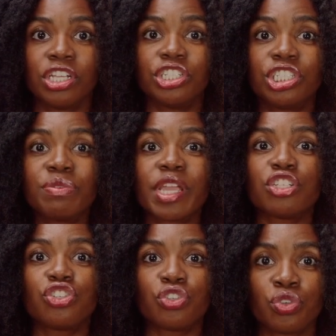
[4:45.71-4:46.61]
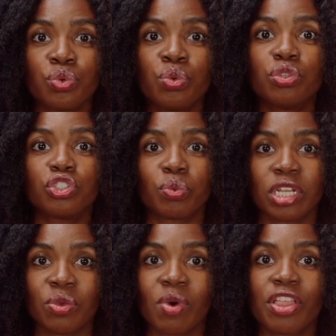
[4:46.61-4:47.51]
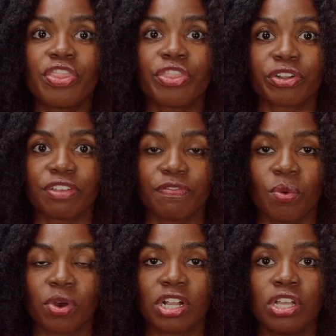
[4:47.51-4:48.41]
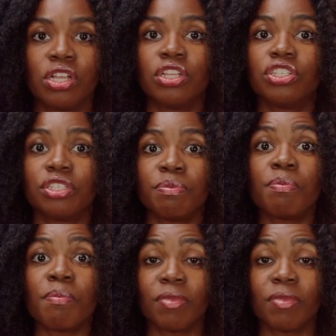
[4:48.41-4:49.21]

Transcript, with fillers: She ran 2:21:34 to